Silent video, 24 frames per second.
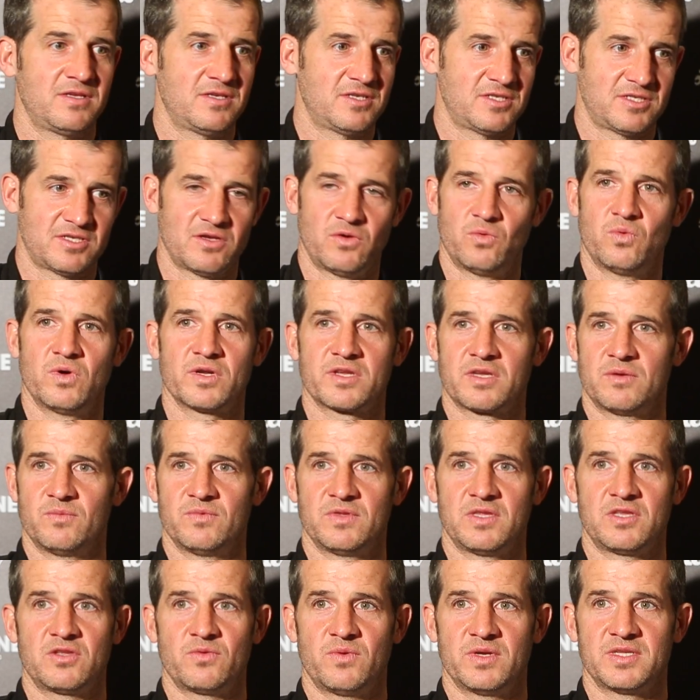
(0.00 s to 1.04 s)
Still working
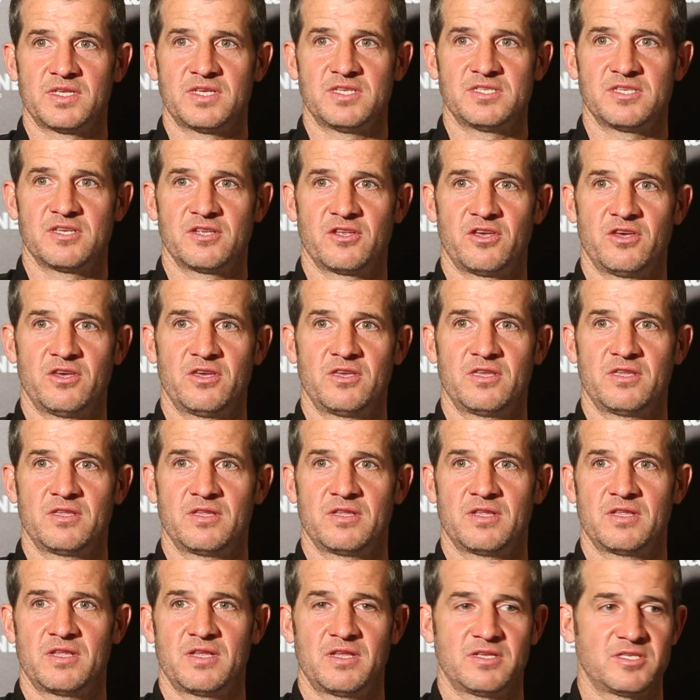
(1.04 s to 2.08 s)
with the 20s and now.
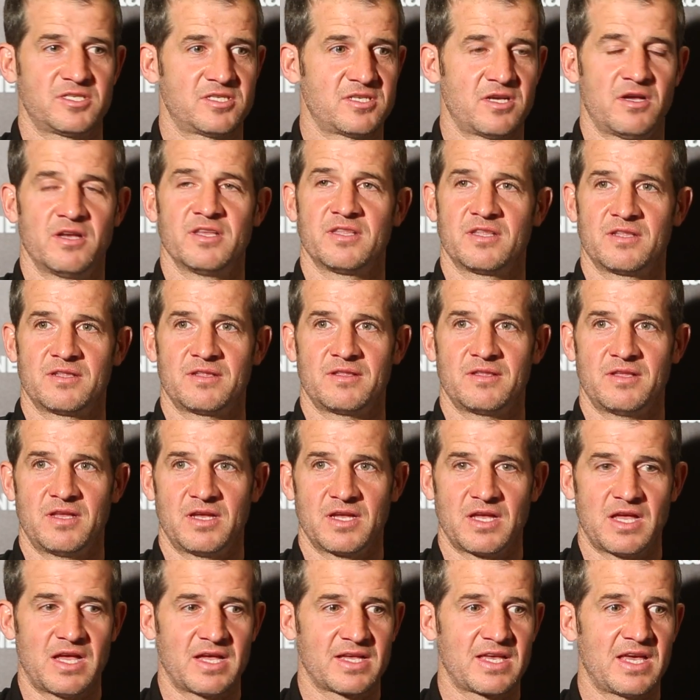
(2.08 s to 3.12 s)
Son,
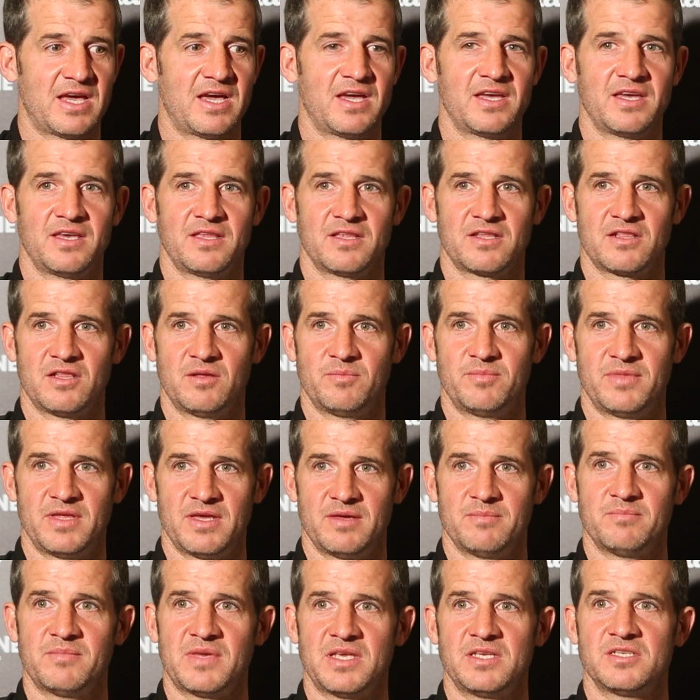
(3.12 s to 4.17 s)
a guy at the club that
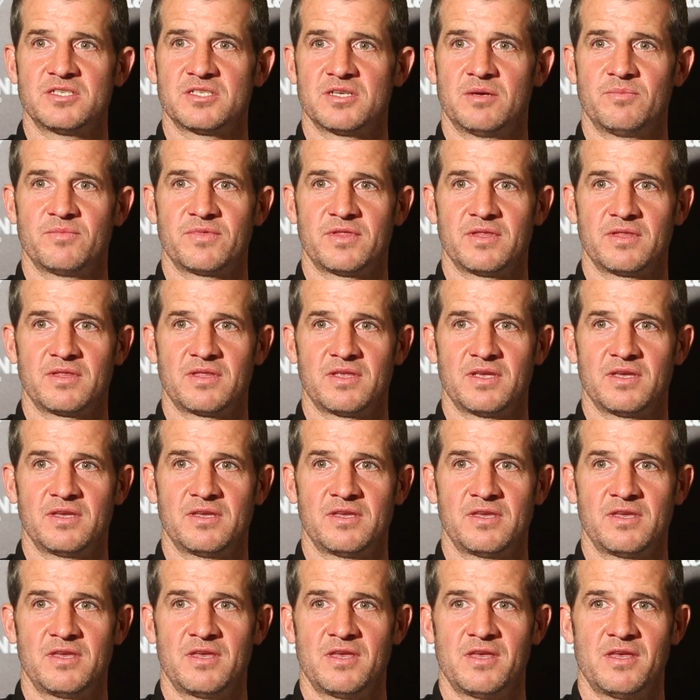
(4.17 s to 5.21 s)
it means something to.
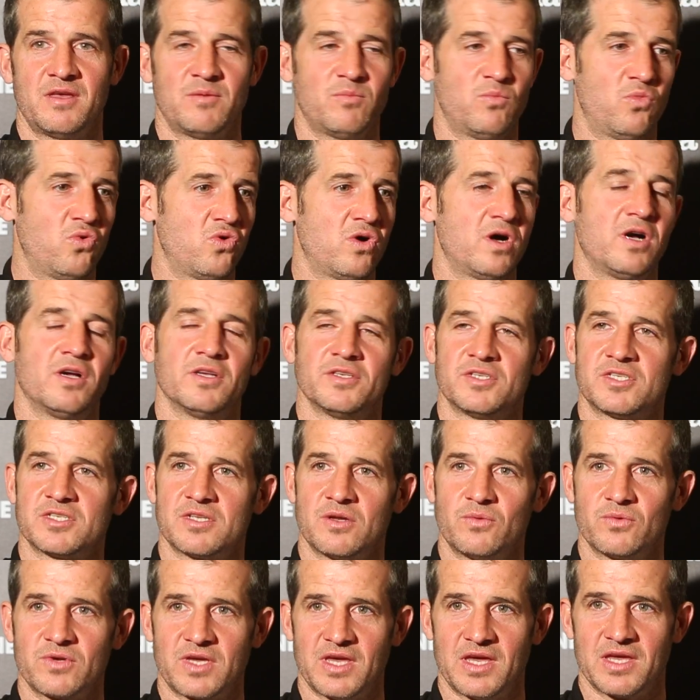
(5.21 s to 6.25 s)
Mo Hutton
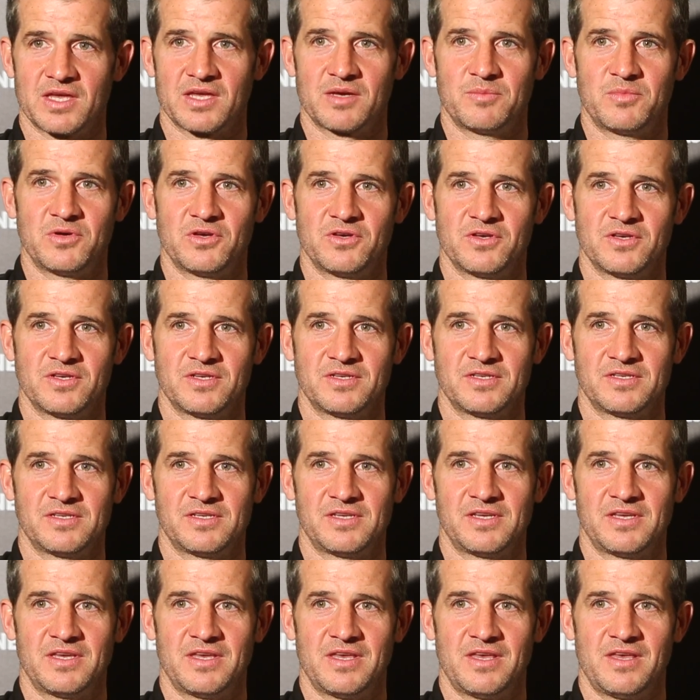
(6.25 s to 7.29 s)
still kicking about,
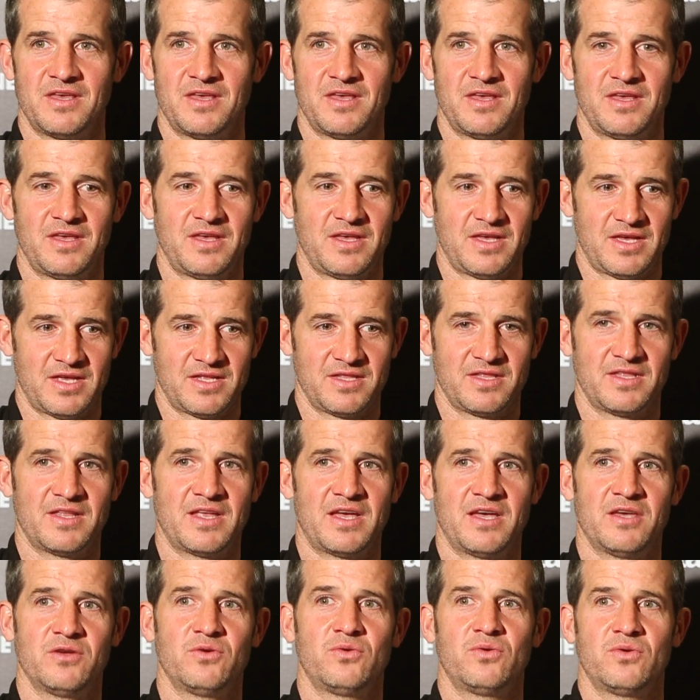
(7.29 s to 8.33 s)
and
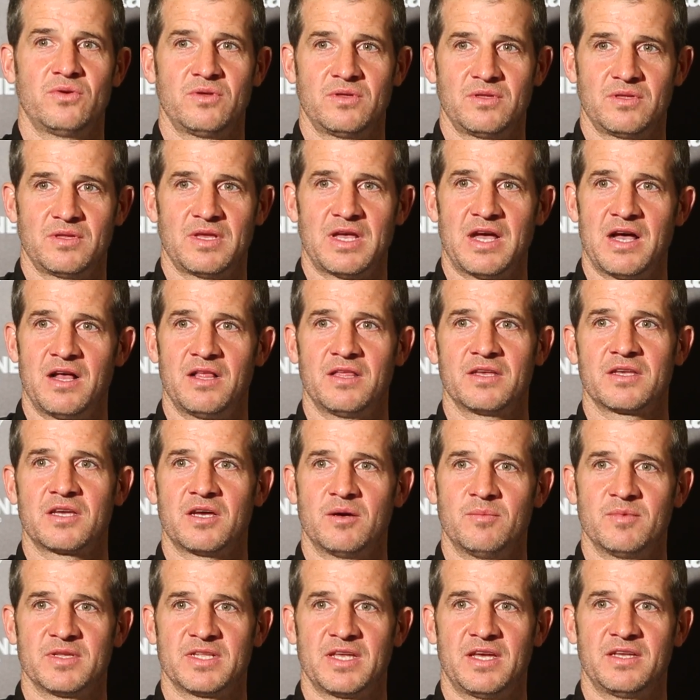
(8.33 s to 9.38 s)
now Alan
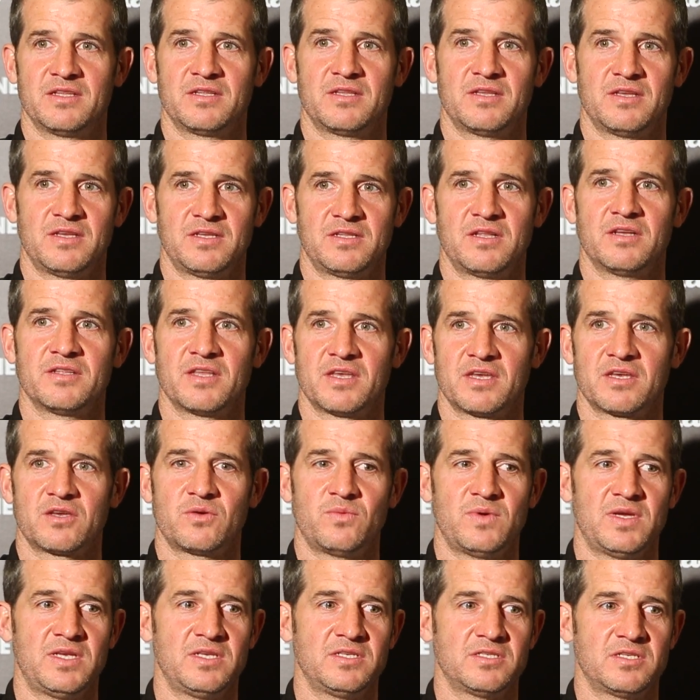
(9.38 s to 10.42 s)
coming in, he done it at
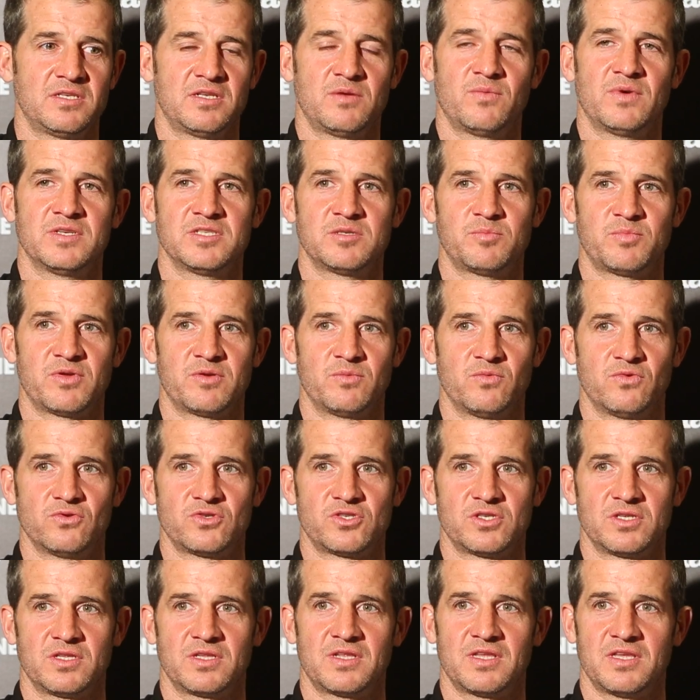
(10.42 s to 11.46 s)
Queen's and he wins
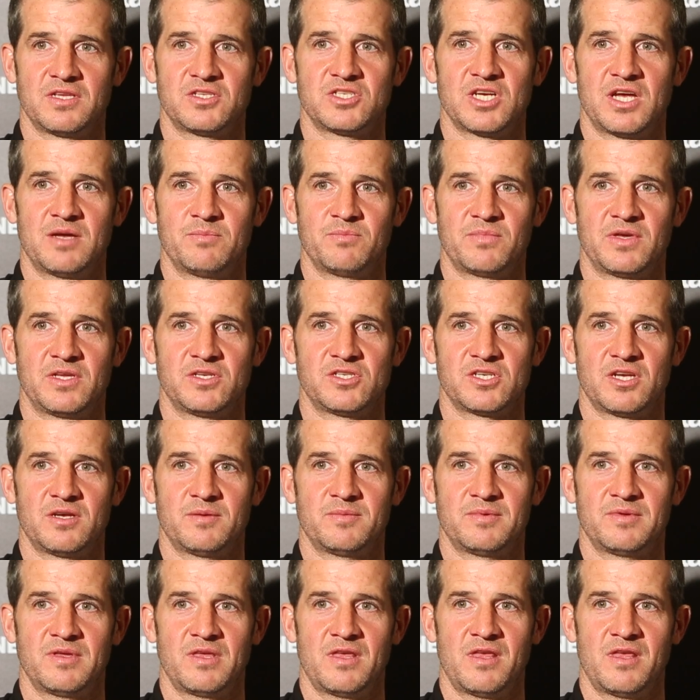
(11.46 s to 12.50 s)
promotion to the Championship.